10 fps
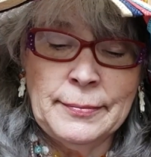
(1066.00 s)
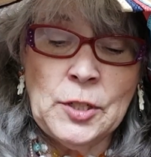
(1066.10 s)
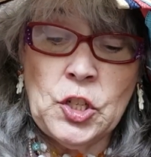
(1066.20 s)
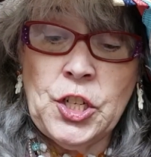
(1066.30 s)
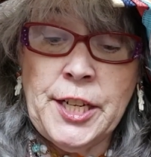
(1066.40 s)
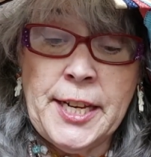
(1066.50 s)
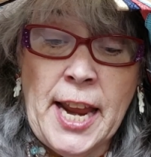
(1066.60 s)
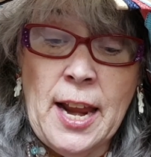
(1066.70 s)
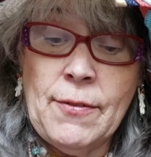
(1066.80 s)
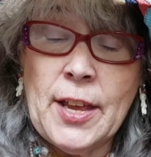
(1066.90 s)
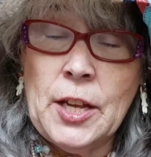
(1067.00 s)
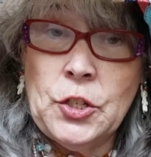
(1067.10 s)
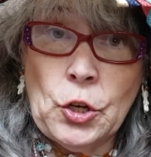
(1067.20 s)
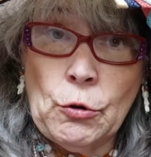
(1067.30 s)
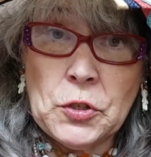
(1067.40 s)
She gave a
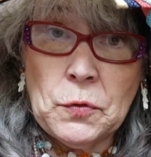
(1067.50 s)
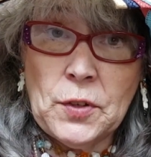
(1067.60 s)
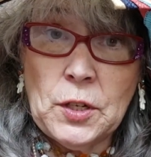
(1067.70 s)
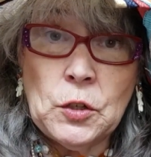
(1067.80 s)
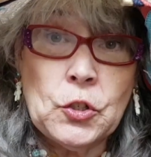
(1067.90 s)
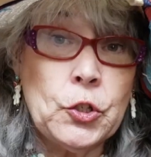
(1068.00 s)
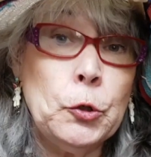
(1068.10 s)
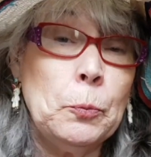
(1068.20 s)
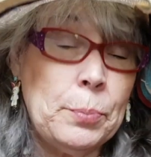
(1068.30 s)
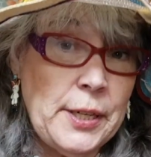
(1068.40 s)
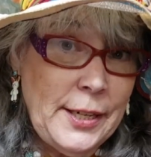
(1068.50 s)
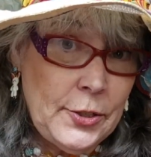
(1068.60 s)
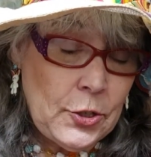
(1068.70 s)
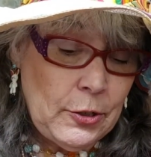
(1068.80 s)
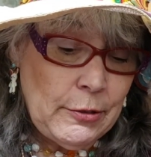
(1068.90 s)
dose of it to
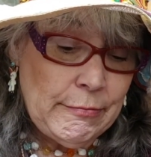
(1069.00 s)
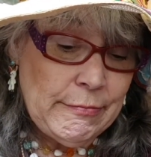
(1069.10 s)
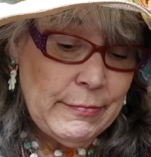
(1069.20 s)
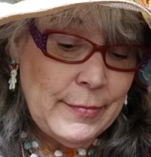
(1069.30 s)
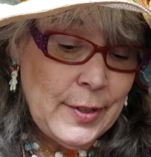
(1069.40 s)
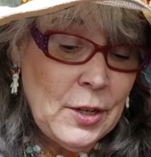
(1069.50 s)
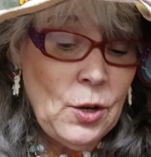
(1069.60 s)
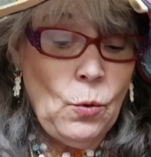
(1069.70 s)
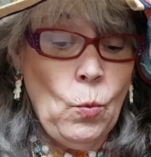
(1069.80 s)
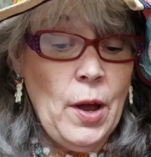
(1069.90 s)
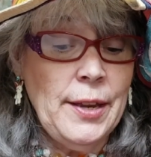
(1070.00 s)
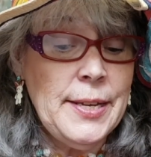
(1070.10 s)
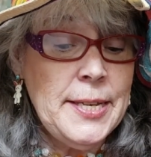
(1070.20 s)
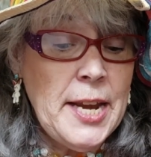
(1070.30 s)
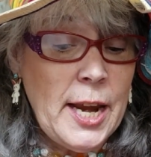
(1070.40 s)
Peter, 1
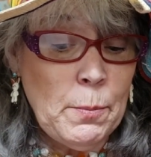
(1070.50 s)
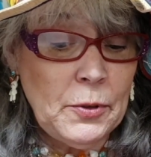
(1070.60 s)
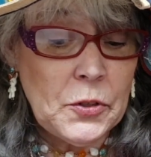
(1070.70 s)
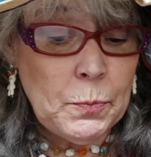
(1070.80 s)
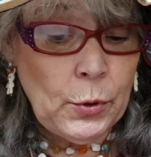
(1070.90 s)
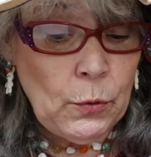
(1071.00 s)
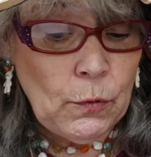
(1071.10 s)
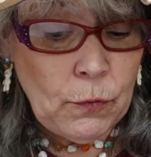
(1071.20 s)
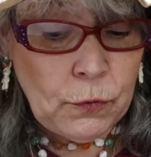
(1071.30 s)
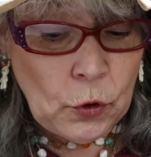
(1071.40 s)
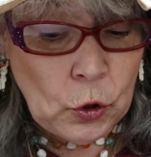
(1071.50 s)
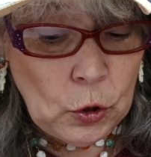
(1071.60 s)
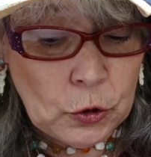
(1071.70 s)
tablespoonful